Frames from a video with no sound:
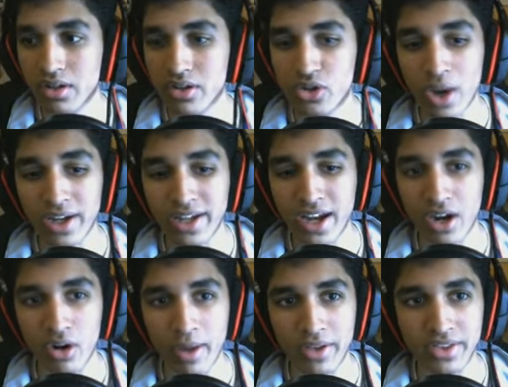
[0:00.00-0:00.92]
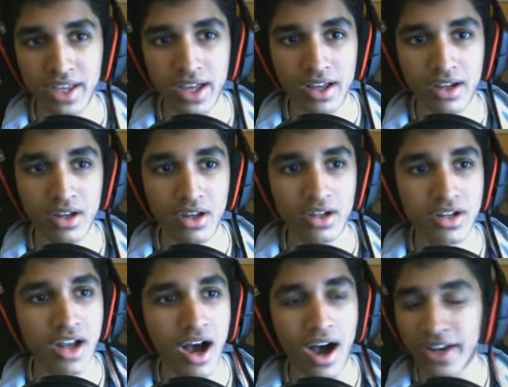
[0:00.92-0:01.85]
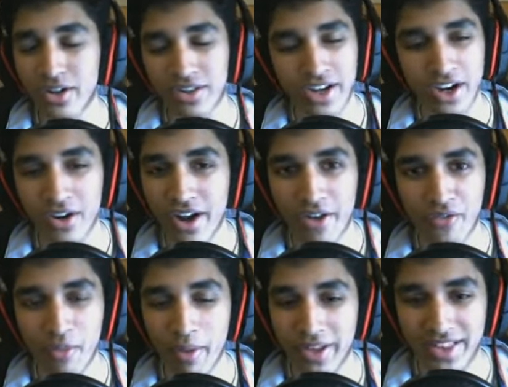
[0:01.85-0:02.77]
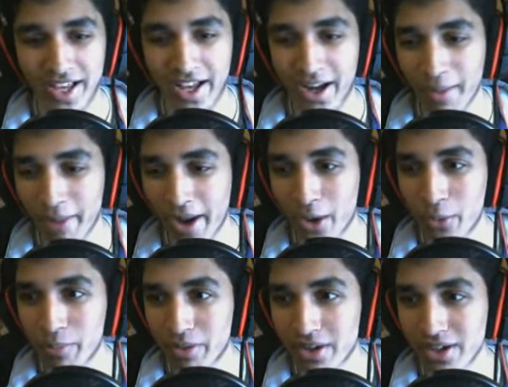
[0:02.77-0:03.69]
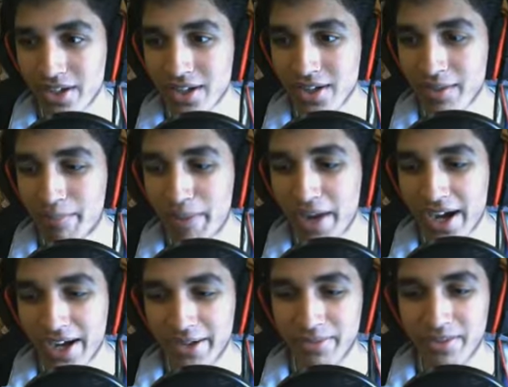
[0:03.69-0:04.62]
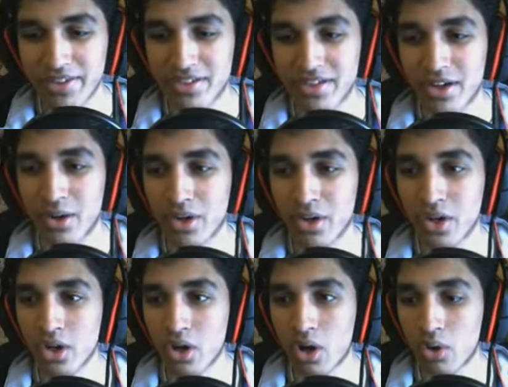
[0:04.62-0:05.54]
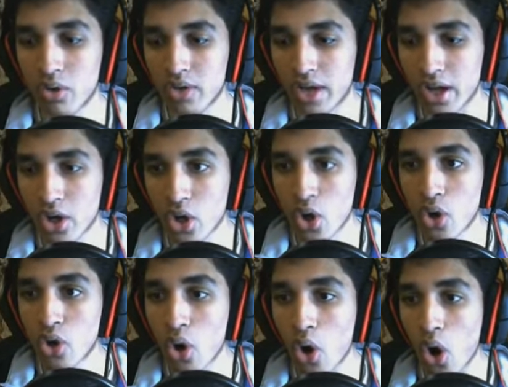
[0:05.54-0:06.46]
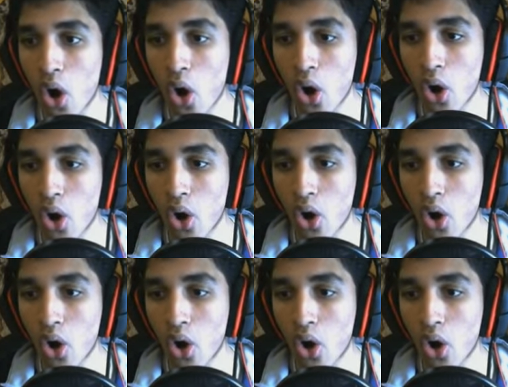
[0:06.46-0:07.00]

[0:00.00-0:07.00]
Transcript: Do I care about that? No, I don't care enough about that. I'm out, bruh. Bob, let's go. Oh, God. Oh.